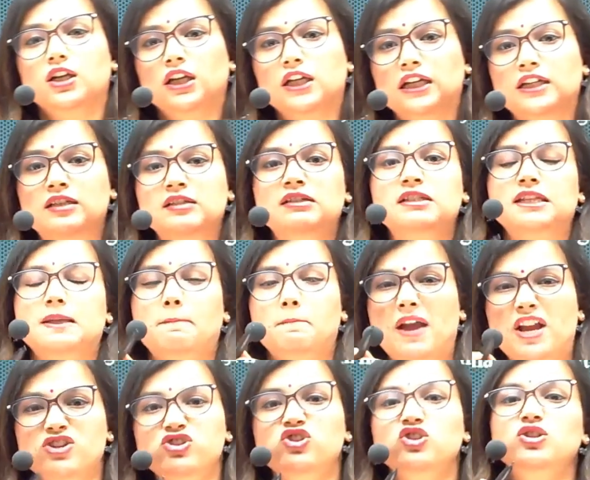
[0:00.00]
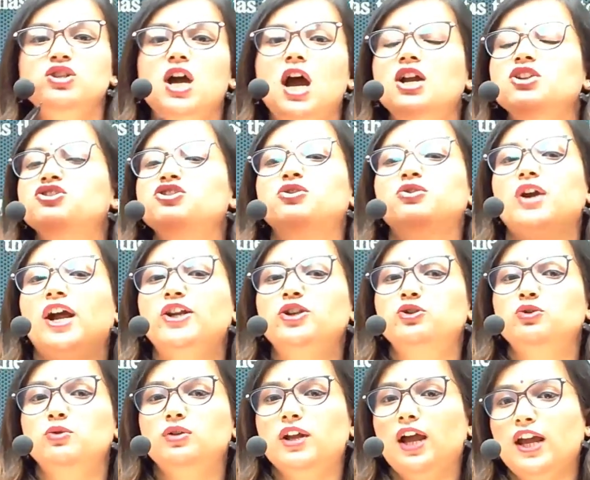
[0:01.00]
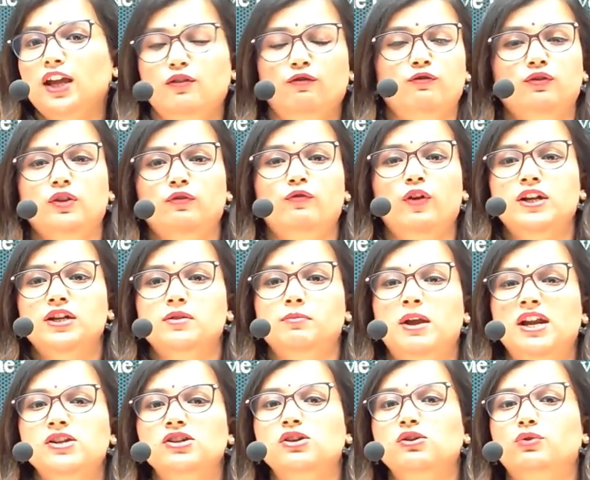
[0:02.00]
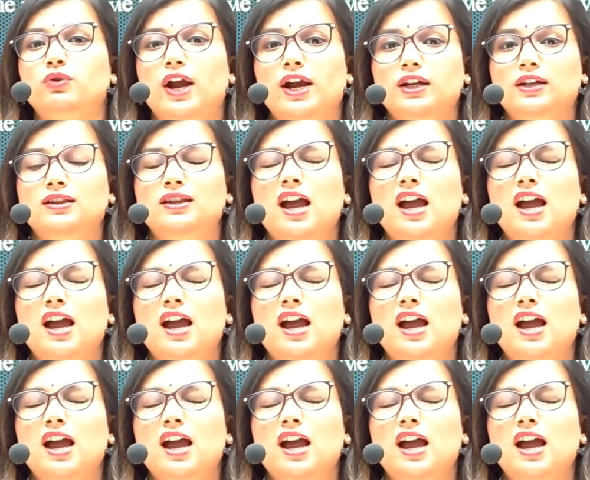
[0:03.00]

it is mentioned under right to life, the fundamental right,